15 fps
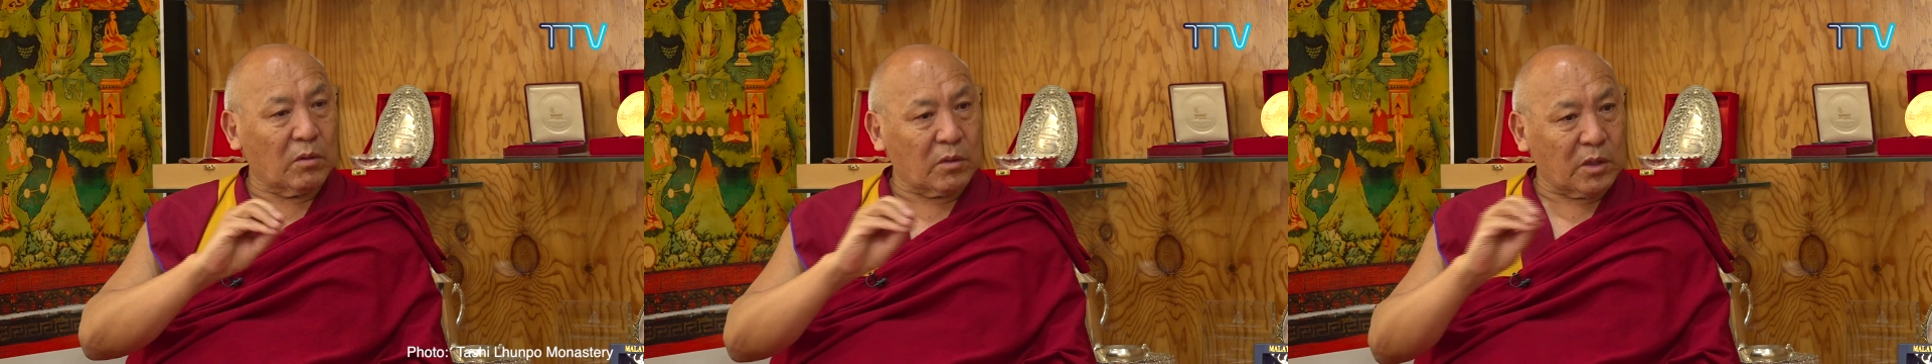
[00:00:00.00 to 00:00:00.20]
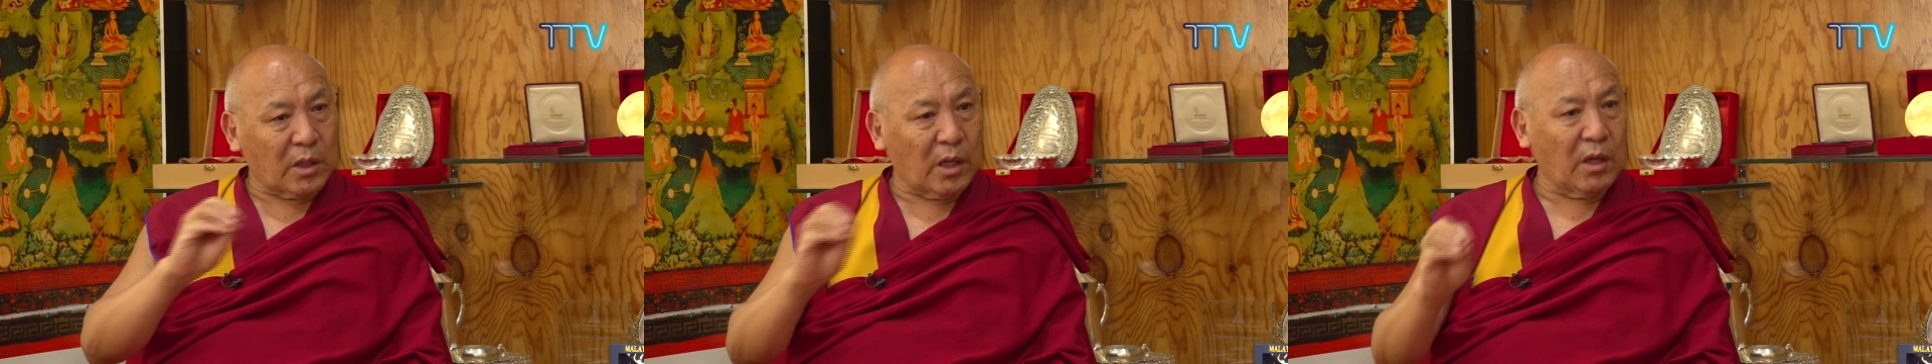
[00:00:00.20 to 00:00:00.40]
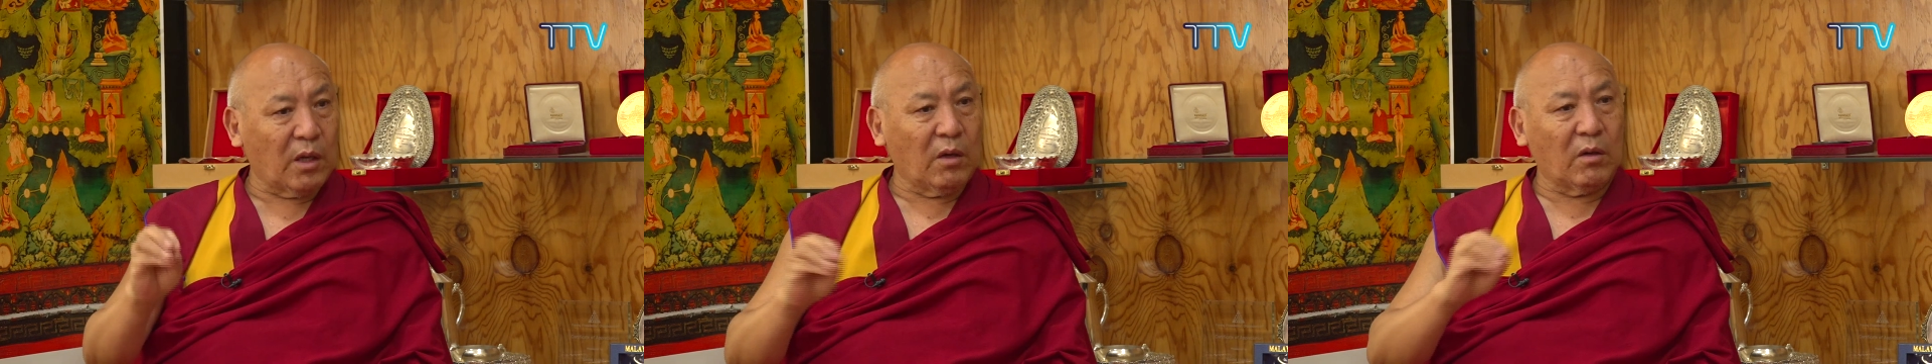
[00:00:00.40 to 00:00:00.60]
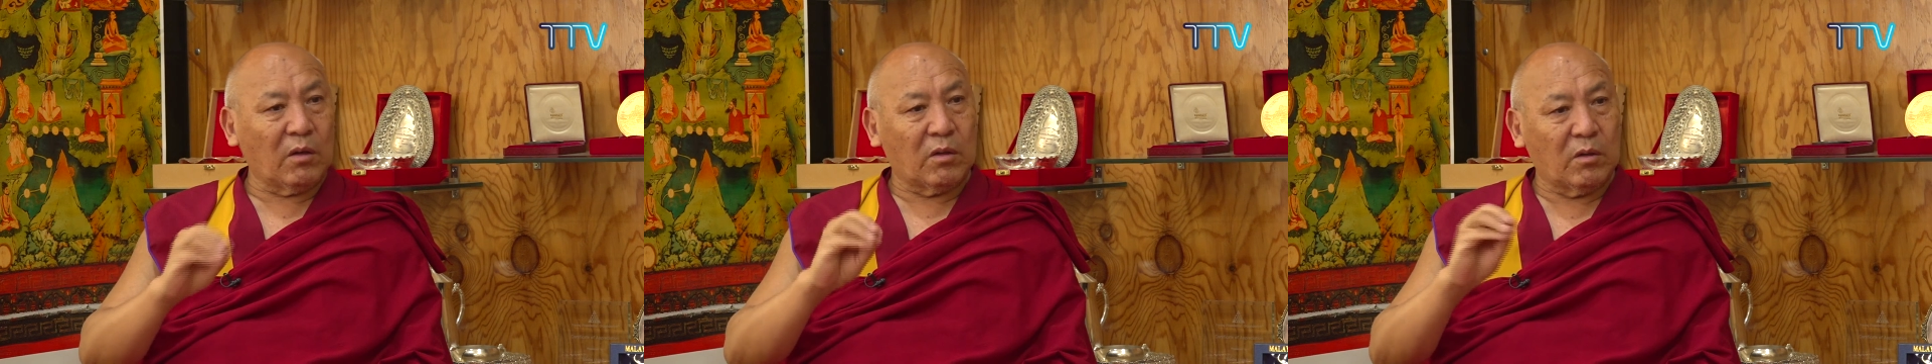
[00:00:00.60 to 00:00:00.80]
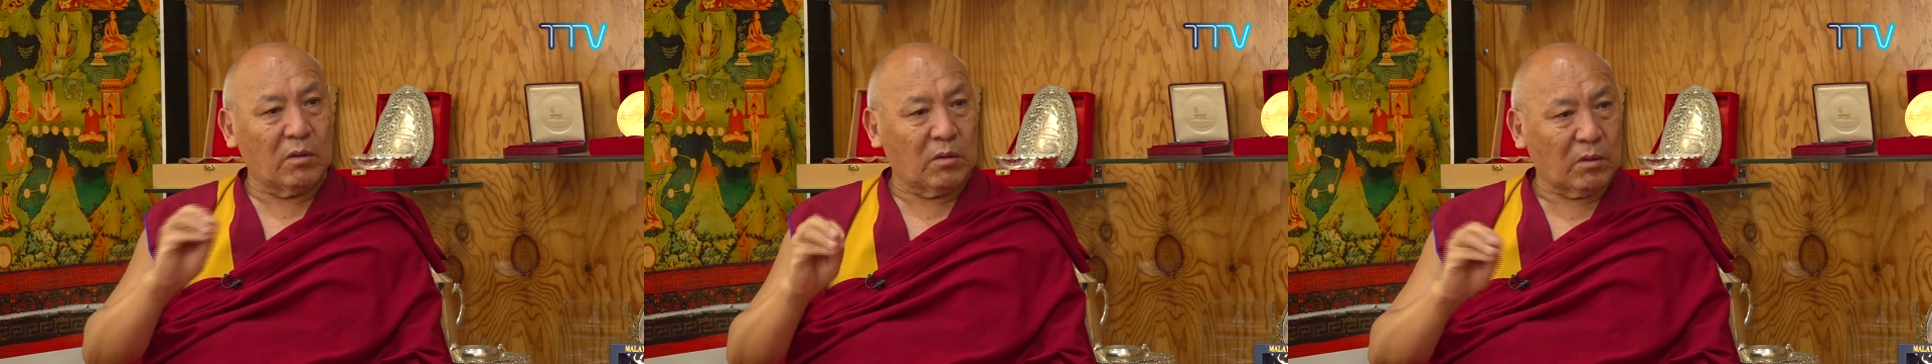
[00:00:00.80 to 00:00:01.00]

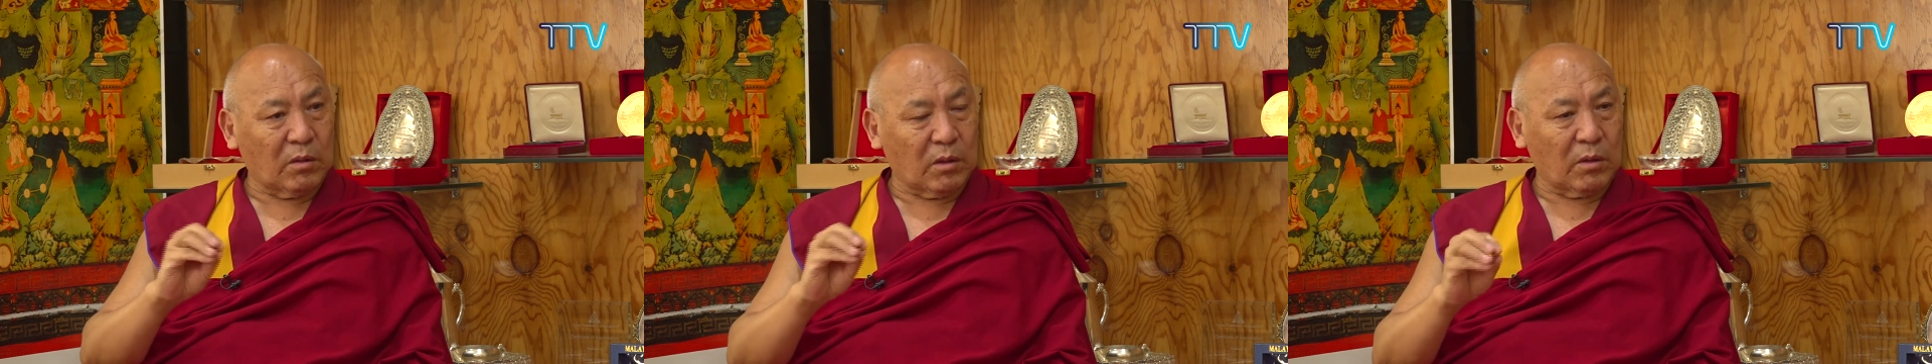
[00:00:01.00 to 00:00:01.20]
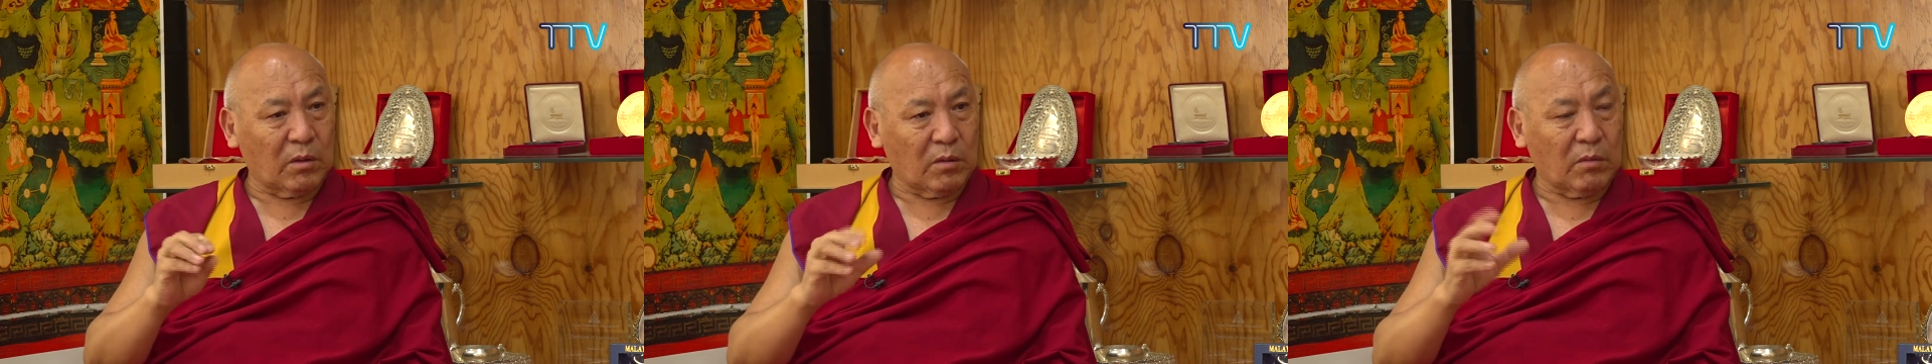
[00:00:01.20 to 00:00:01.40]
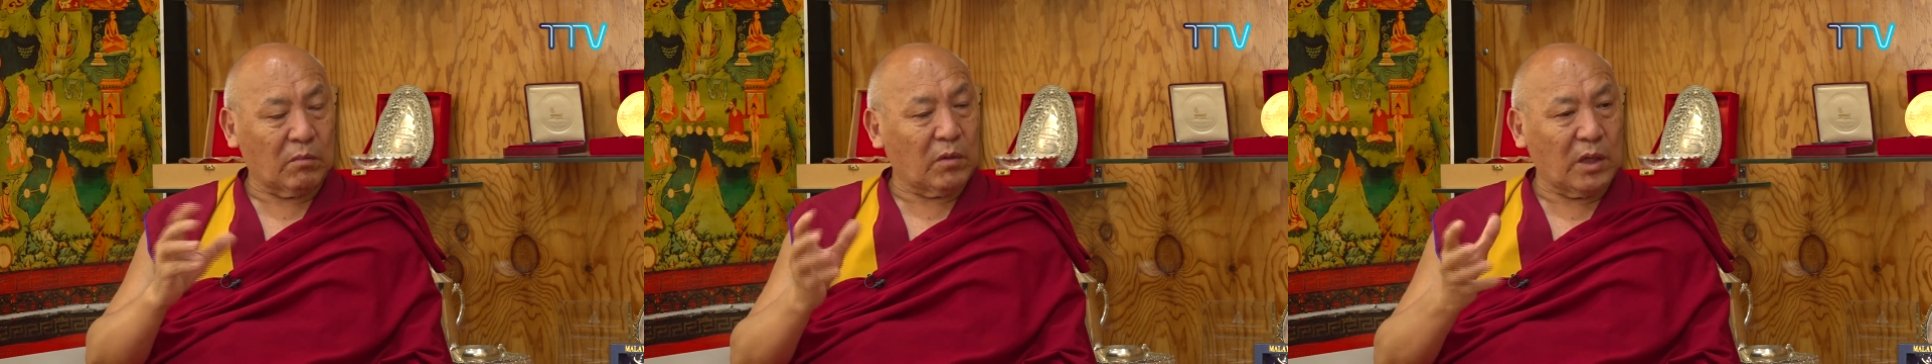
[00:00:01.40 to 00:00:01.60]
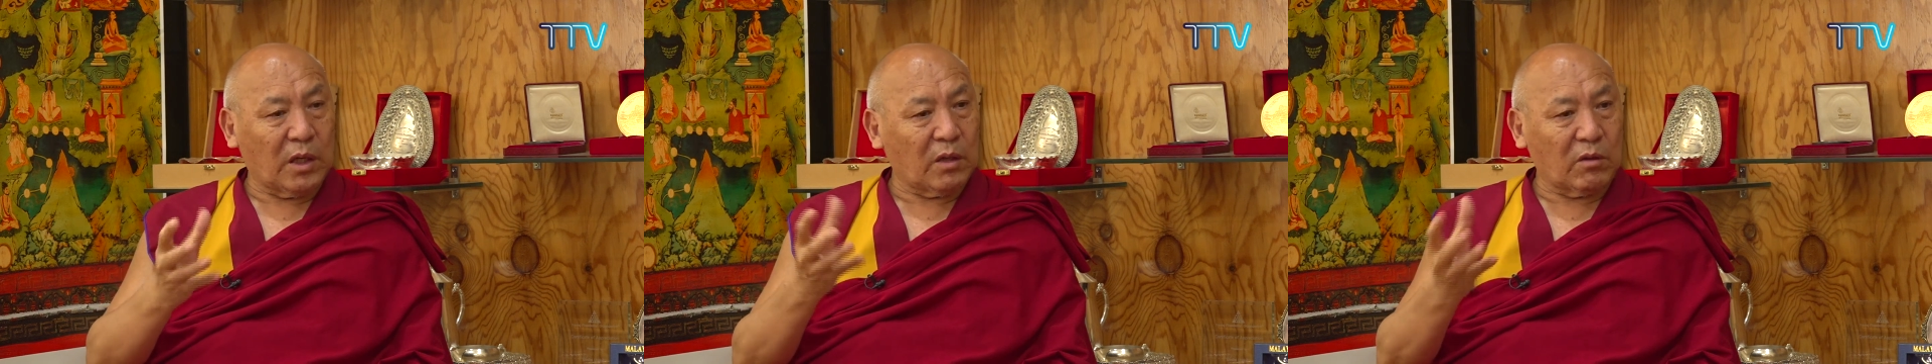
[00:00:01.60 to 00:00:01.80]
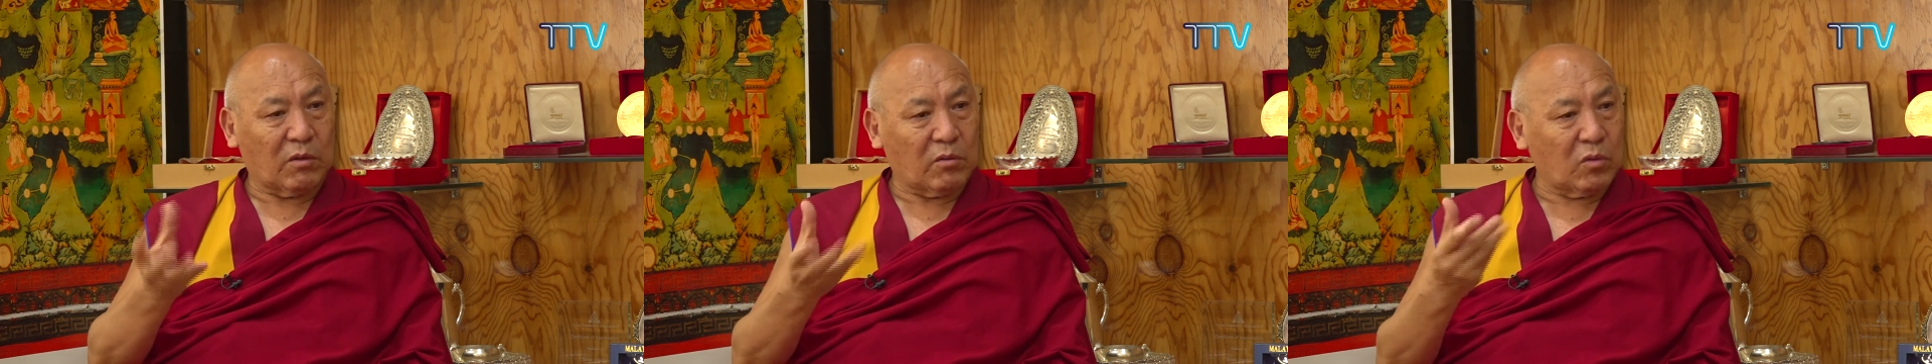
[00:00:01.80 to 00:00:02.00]
signed, we
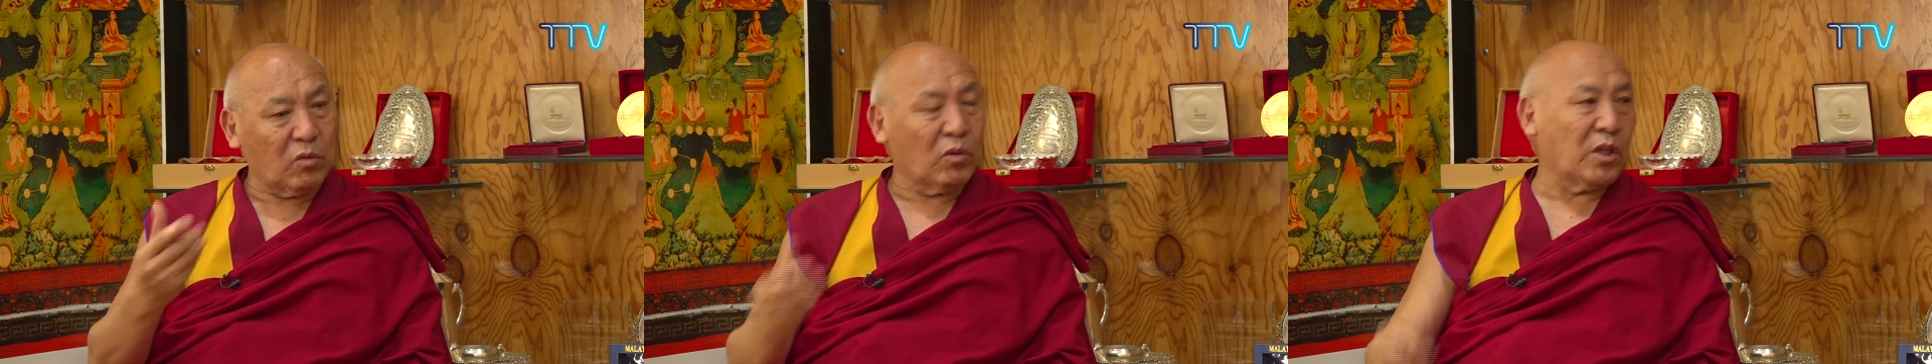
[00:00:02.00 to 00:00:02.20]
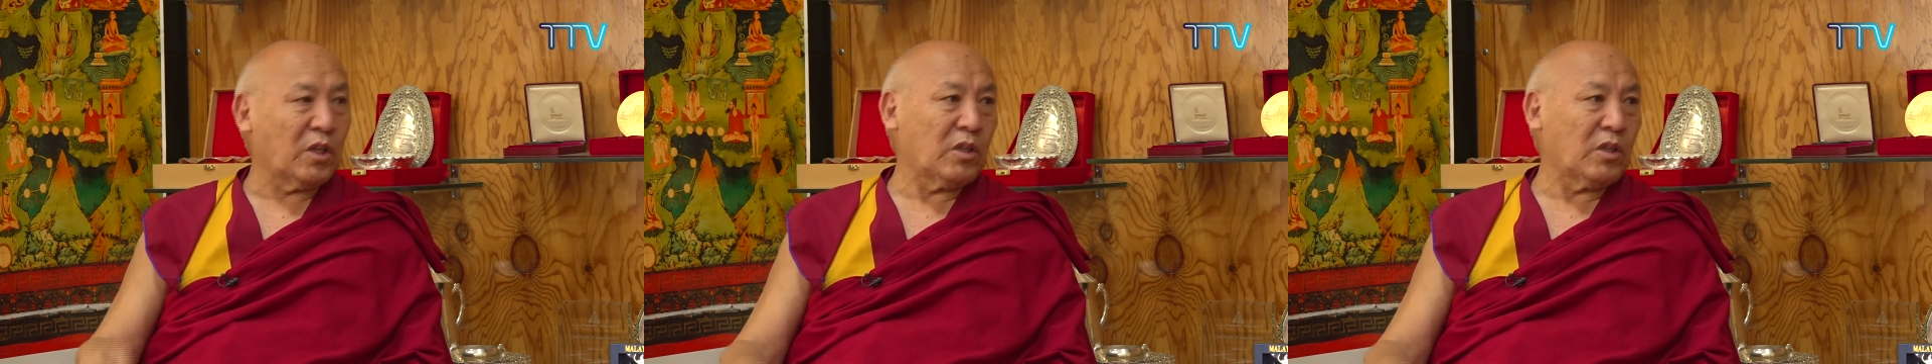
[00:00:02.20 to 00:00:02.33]
had 2